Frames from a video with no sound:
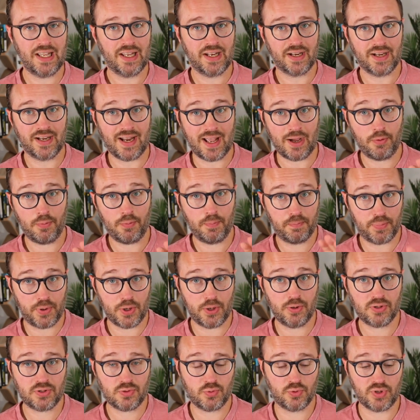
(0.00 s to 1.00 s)
Now
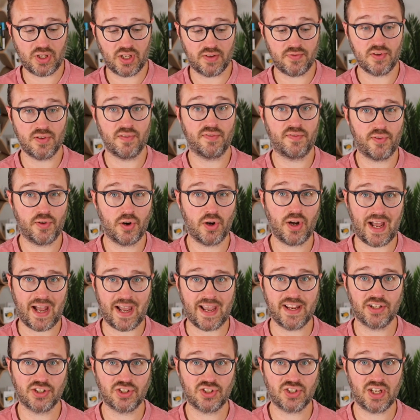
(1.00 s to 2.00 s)
Boost will give you full
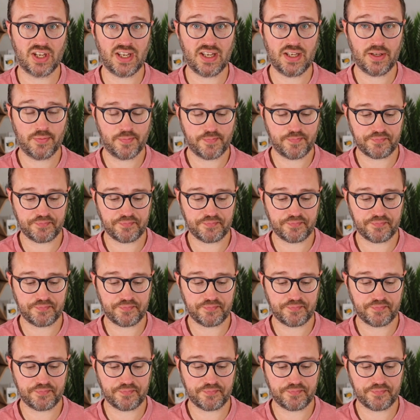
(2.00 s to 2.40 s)
HD.